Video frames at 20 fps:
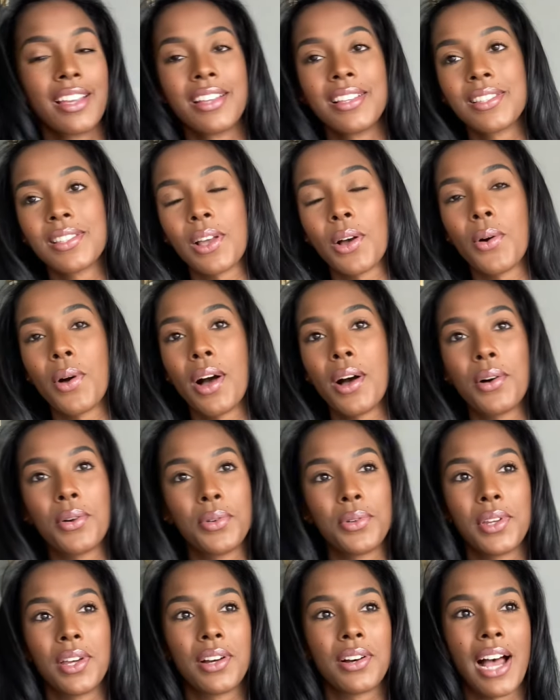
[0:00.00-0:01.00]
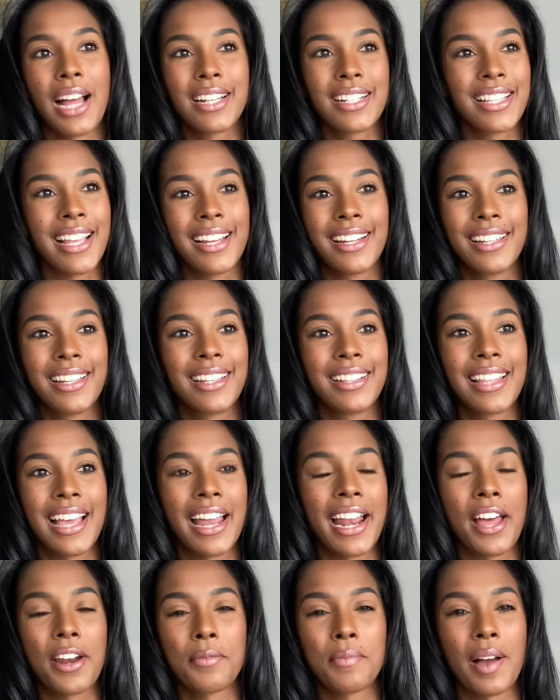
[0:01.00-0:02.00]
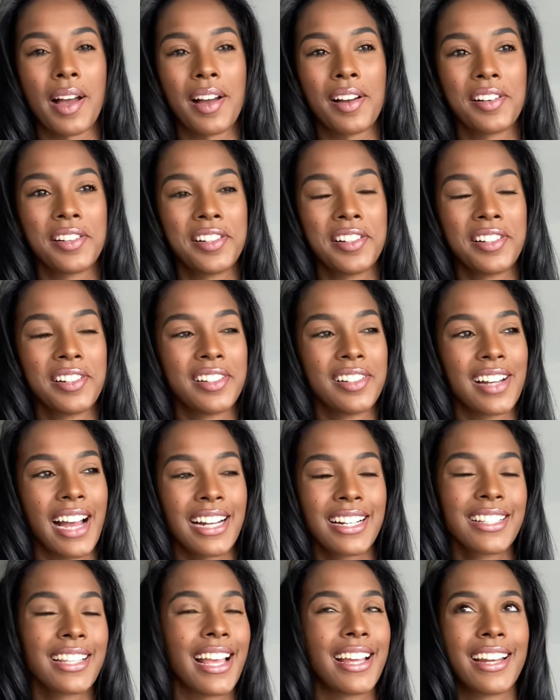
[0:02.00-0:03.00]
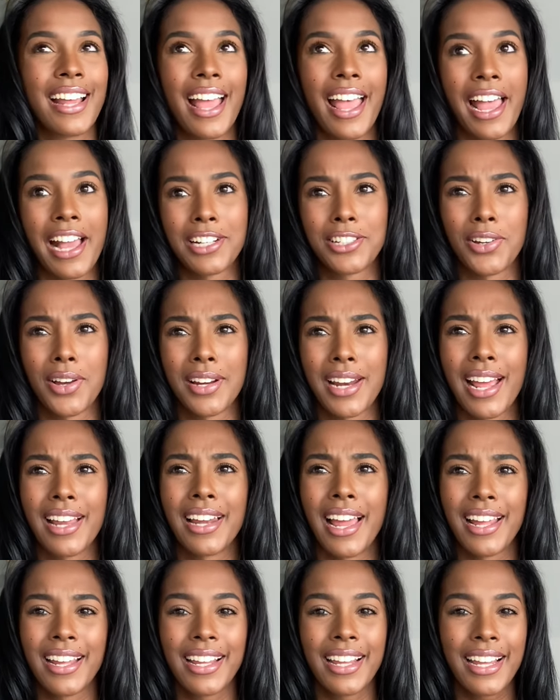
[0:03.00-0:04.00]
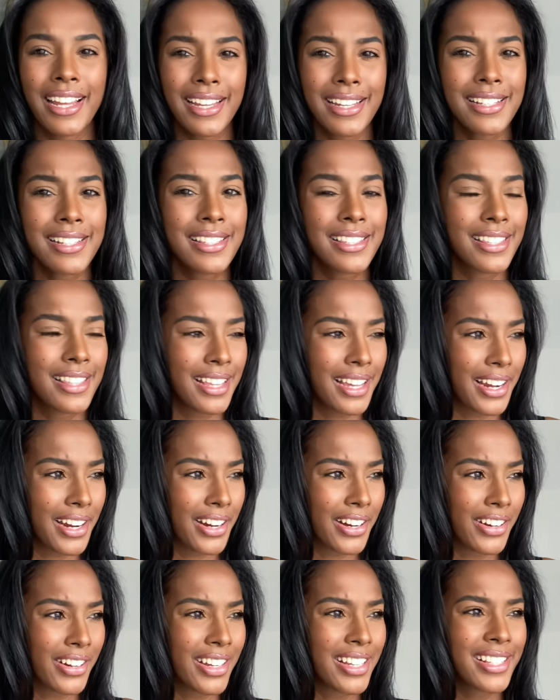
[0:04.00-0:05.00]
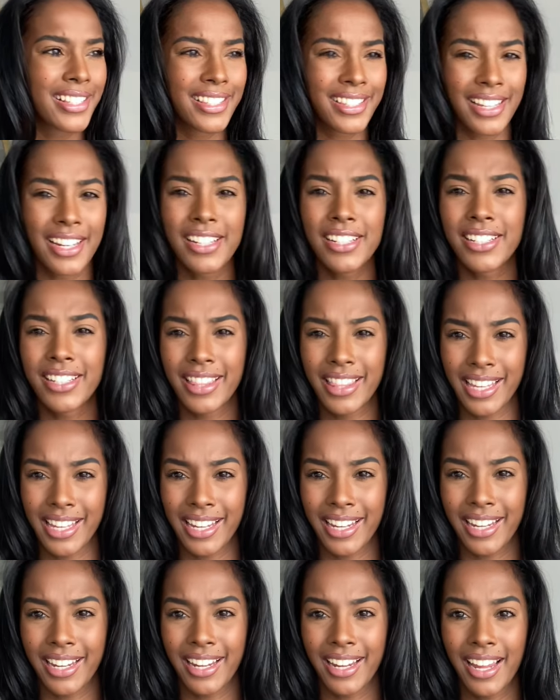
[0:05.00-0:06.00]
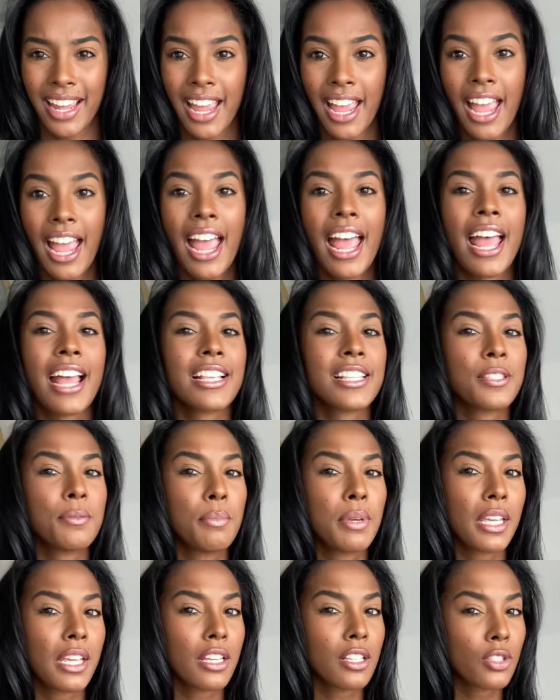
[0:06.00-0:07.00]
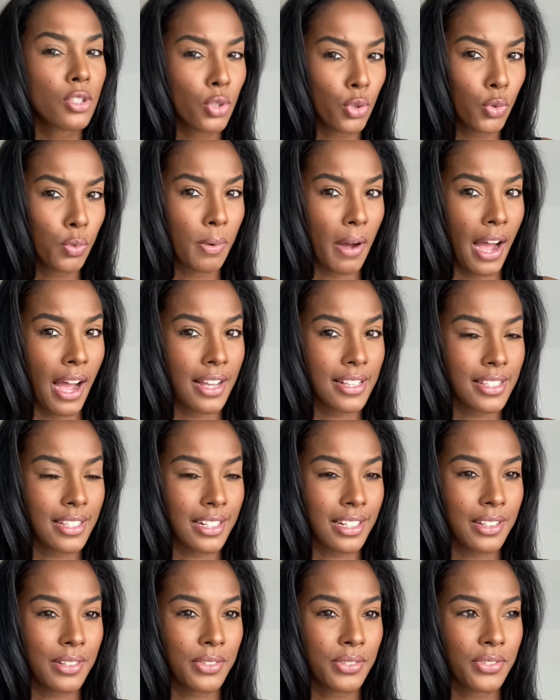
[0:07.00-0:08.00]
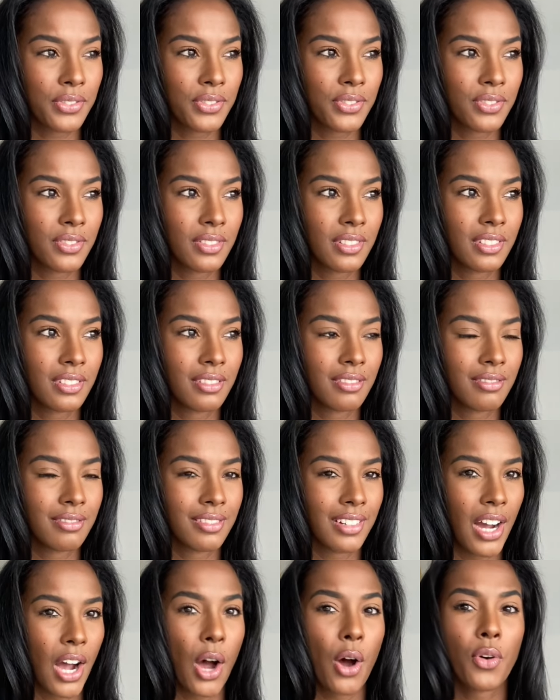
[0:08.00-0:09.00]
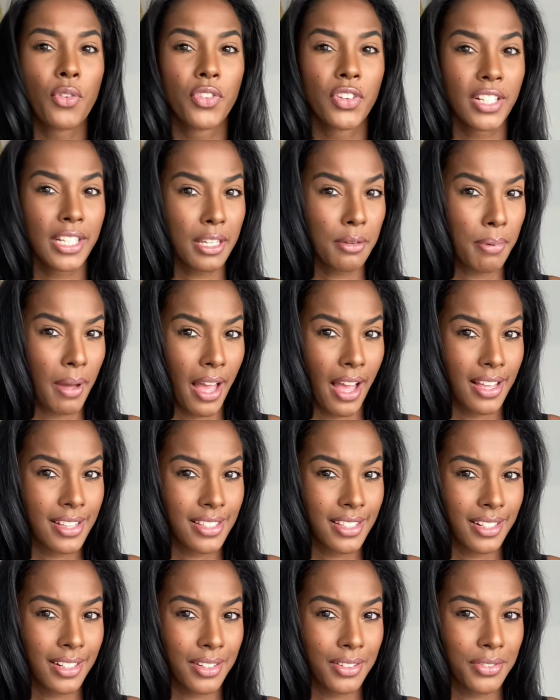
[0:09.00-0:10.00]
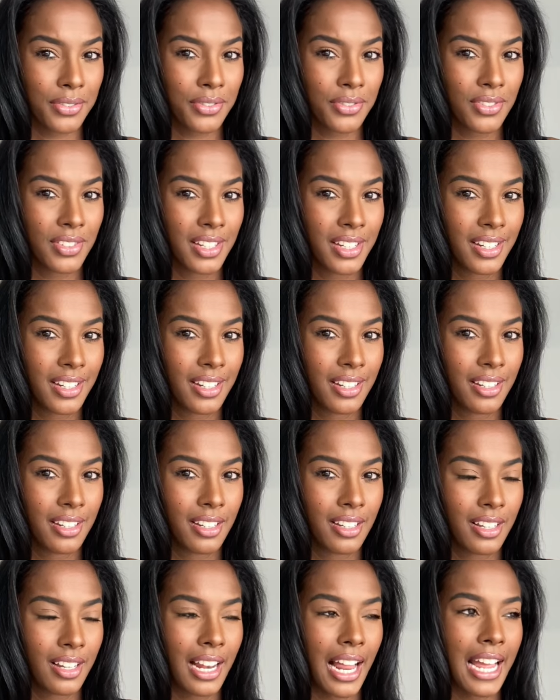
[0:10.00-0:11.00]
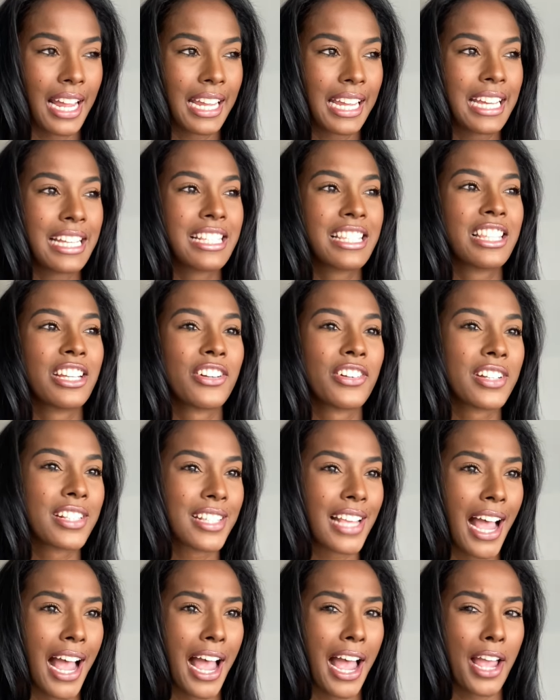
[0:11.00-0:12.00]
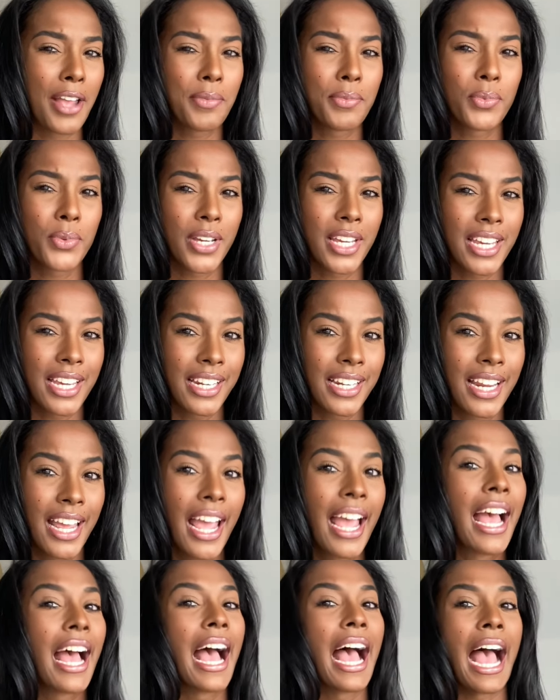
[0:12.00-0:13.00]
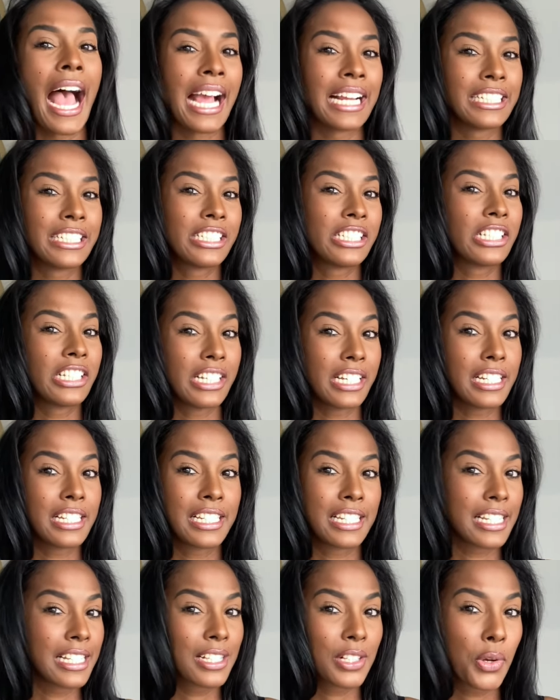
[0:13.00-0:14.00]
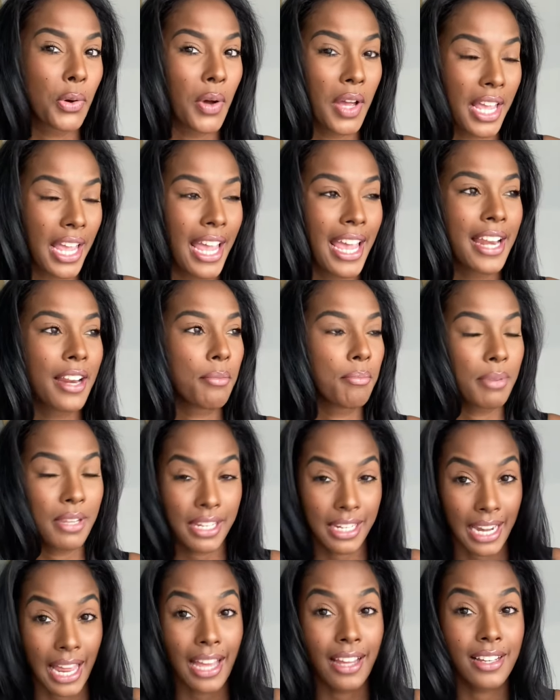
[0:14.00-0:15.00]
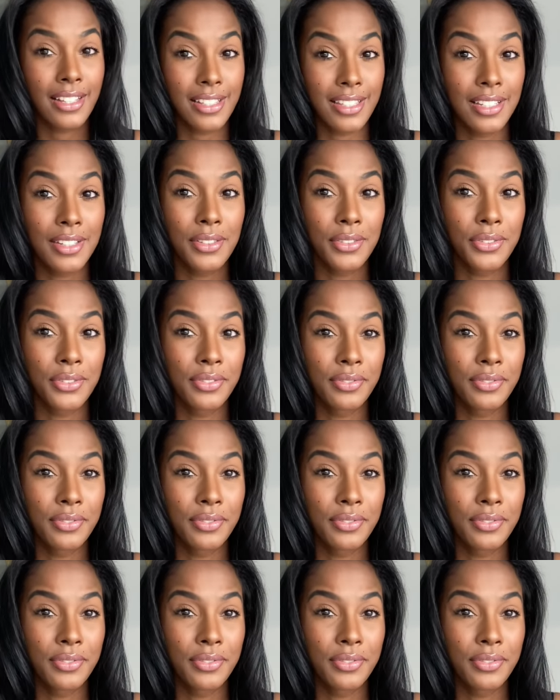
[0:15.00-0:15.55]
So I don't know. I just had to get that out of my, I just had to ask y'all that. Like, is there a such thing as being too positive, overly positive? Like, is there a time when I should just go ahead and be negative?